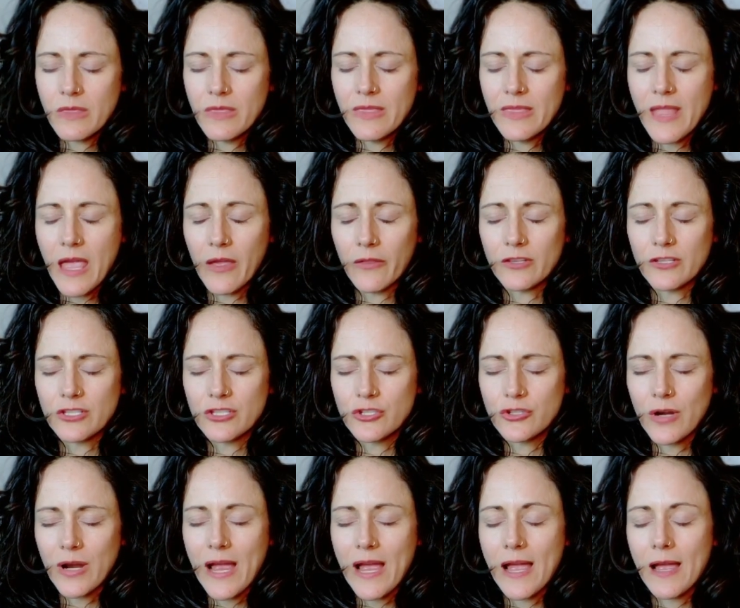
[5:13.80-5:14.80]
Now the
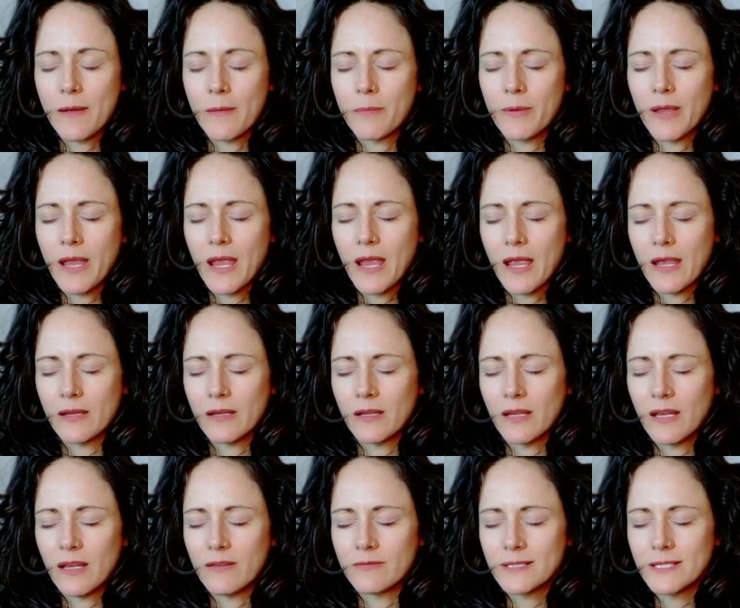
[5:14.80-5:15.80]
strap and
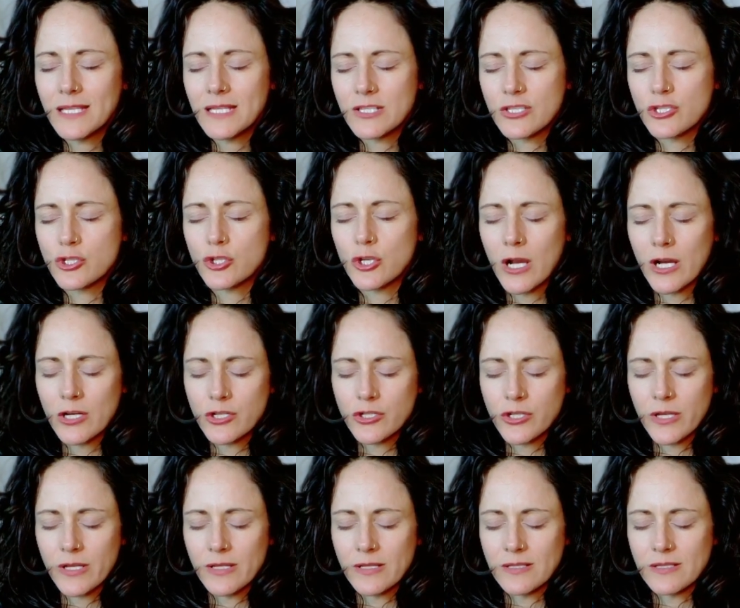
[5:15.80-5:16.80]
even the
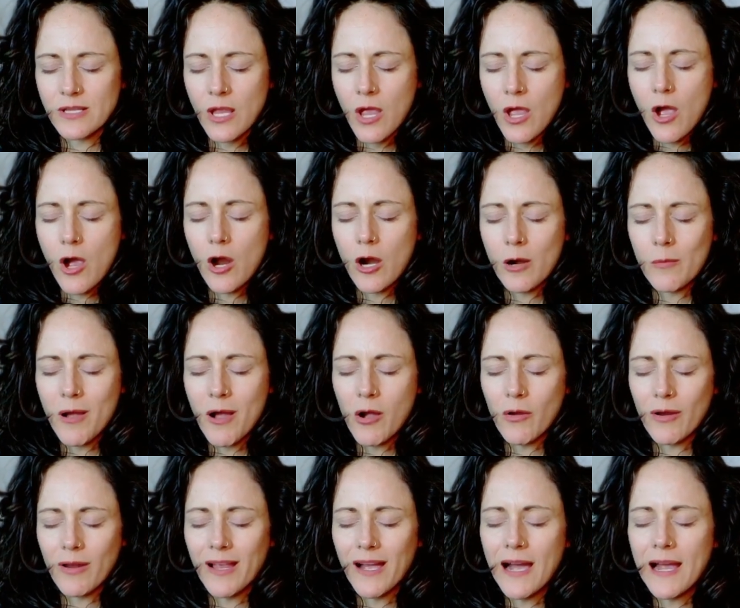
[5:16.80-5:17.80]
instructions are
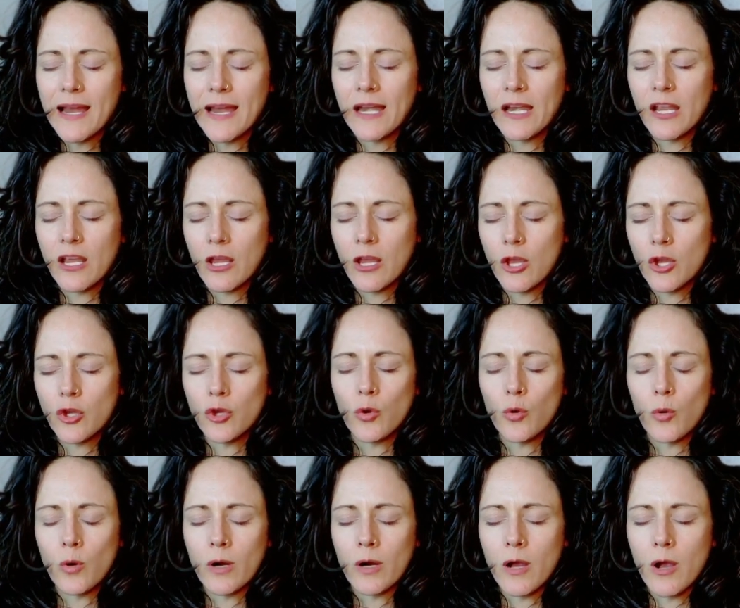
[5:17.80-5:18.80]
about guiding
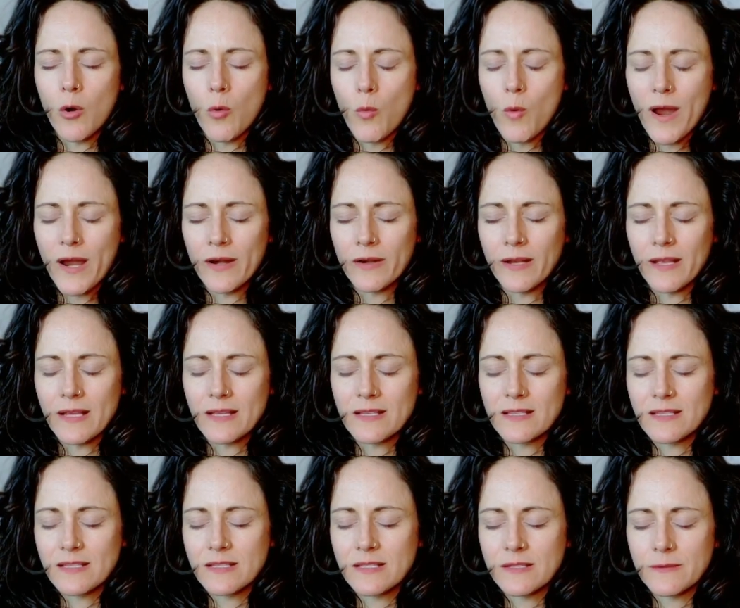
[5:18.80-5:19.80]
your
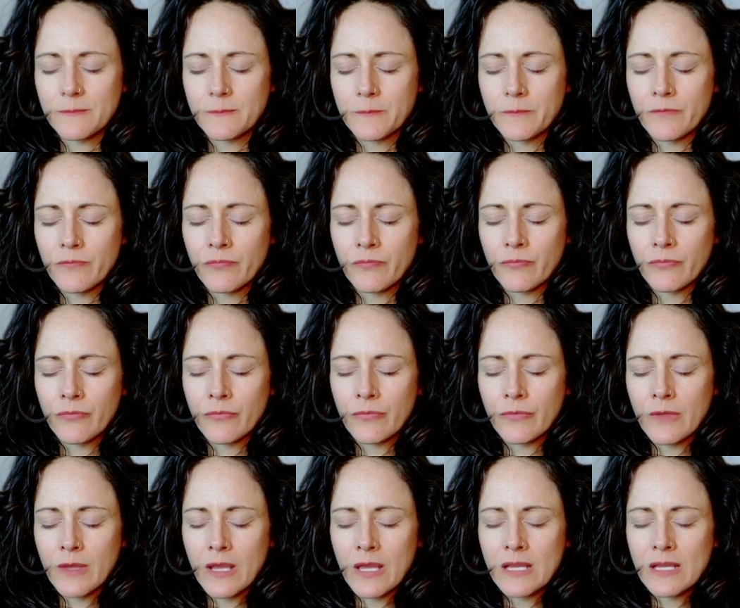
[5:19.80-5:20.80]
awareness.
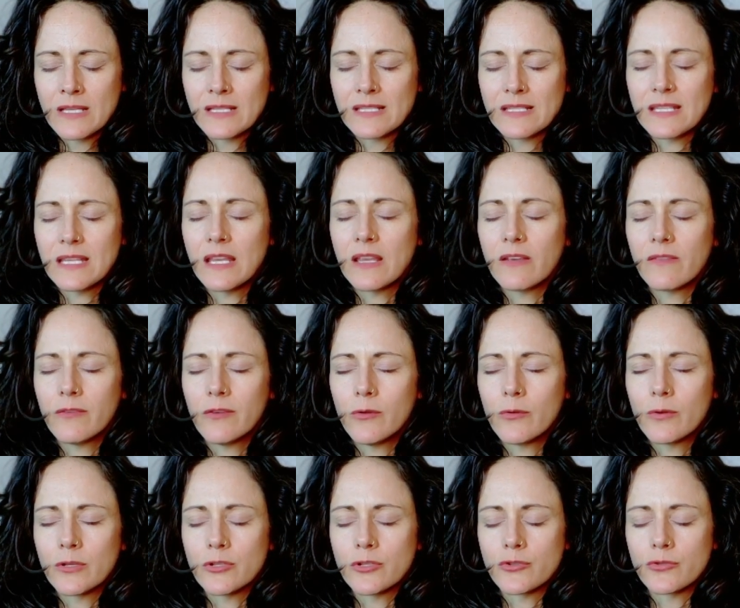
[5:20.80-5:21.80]
See if you
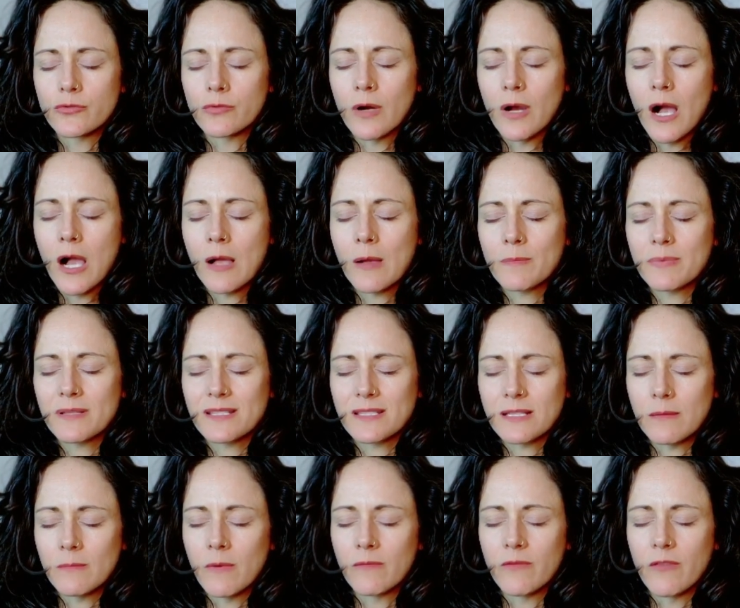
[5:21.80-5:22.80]
can drop
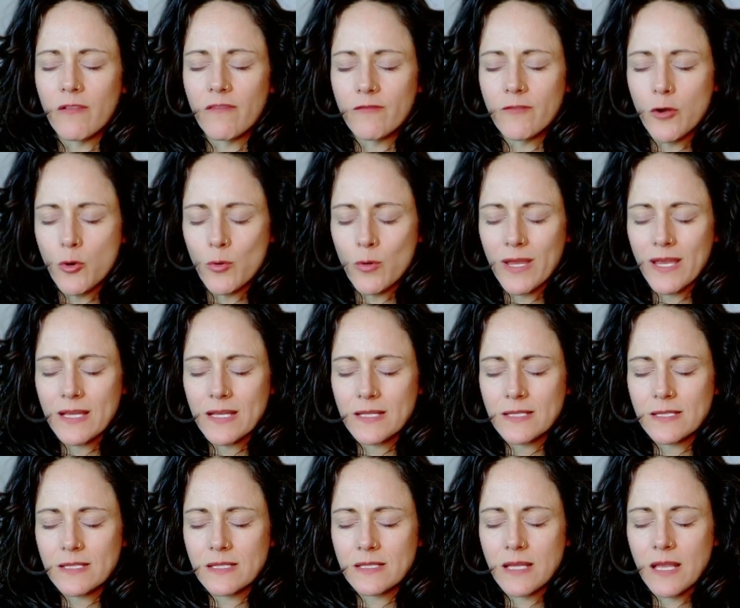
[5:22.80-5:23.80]
some of the
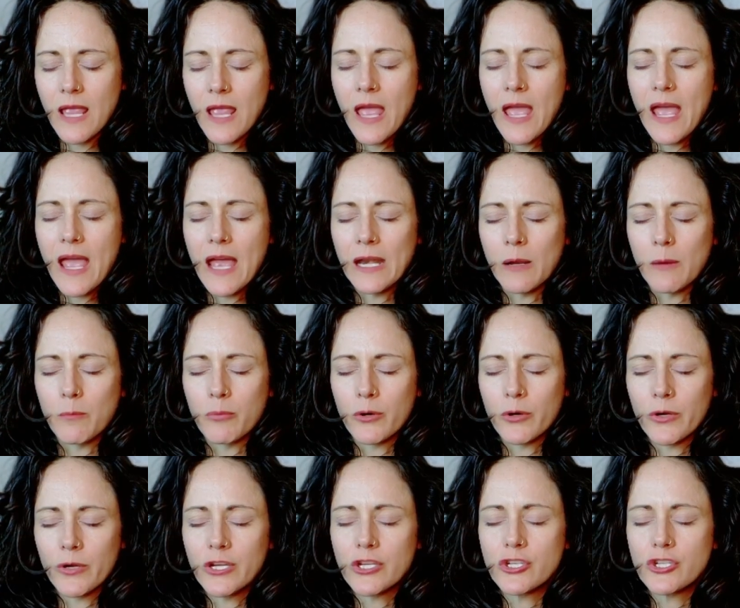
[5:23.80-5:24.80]
focus and
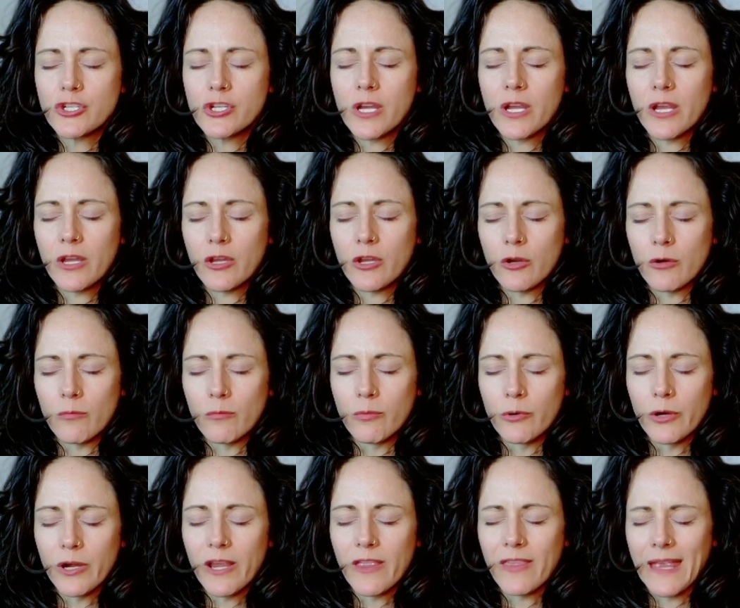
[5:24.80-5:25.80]
appreciate your
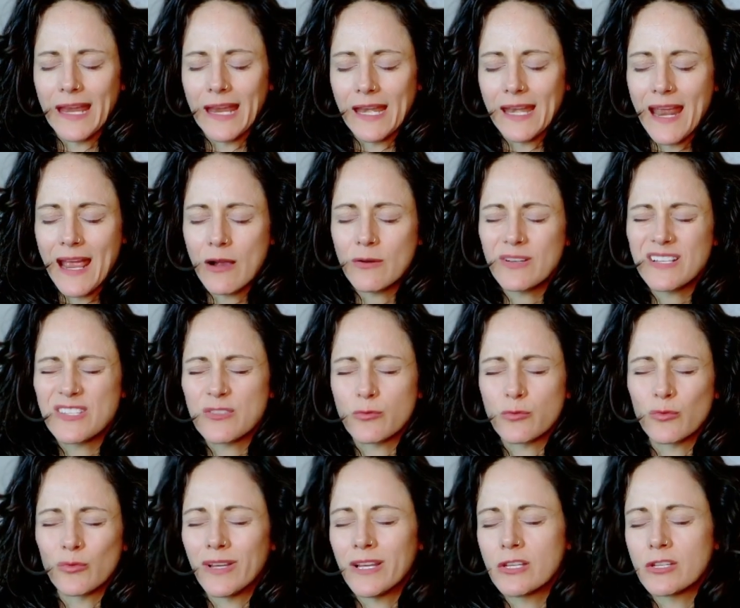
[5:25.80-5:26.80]
breathing. And now it's
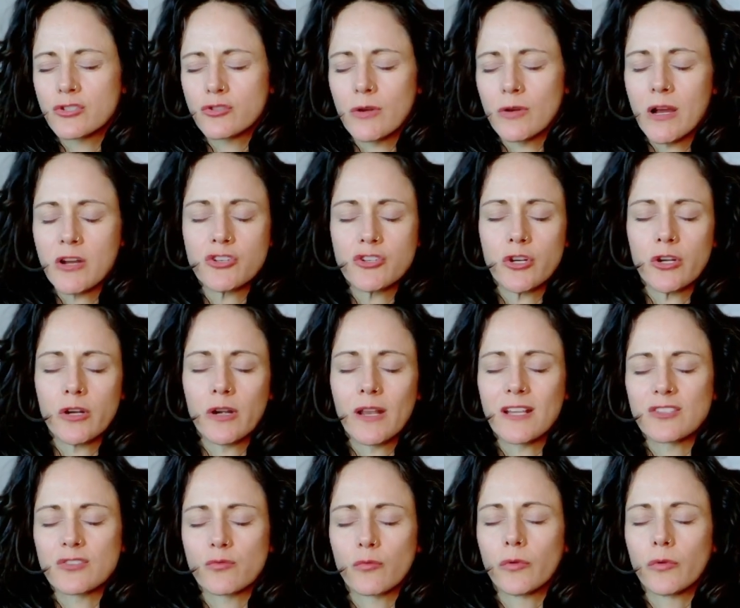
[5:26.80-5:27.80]
restructured,
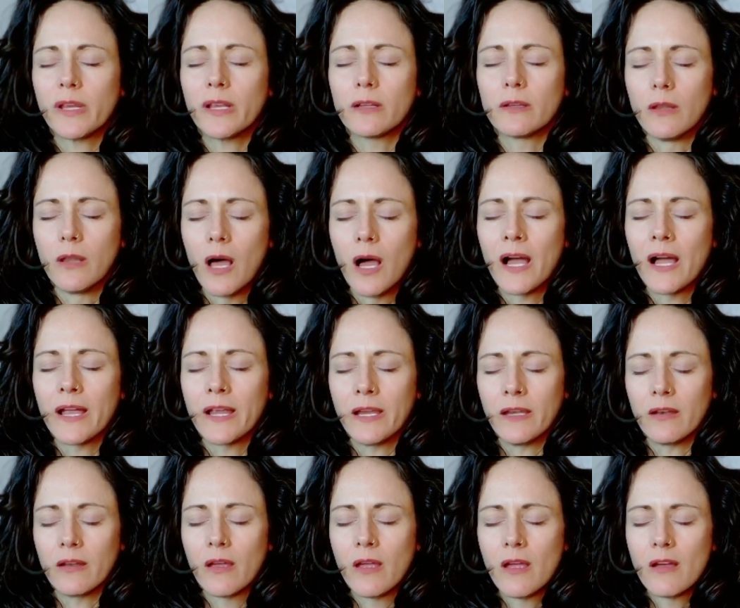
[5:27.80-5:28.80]
it's
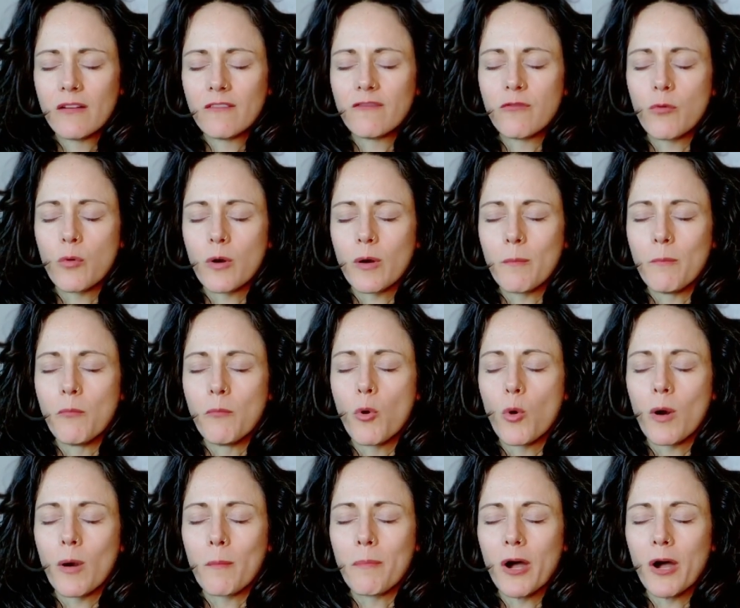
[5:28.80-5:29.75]
realigned for more